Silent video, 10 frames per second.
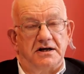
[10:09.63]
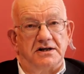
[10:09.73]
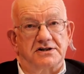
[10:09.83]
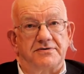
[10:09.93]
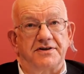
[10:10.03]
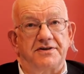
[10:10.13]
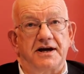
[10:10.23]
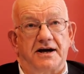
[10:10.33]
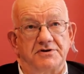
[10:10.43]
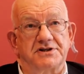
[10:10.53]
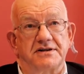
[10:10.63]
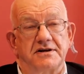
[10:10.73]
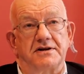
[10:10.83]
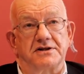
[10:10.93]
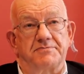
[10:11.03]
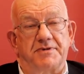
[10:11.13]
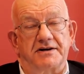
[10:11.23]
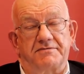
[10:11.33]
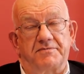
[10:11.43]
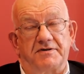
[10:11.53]
So I think I would say that there's about
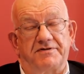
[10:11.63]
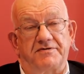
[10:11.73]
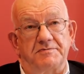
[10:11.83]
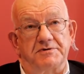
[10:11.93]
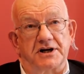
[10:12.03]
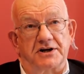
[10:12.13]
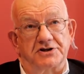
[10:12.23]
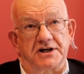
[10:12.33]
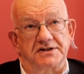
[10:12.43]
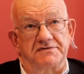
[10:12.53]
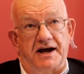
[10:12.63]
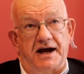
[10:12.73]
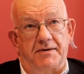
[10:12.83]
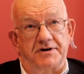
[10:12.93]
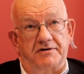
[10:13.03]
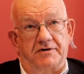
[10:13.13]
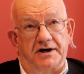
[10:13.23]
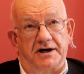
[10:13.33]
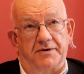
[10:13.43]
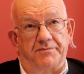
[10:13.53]
a 50% chance of that happening right
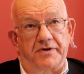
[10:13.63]
now.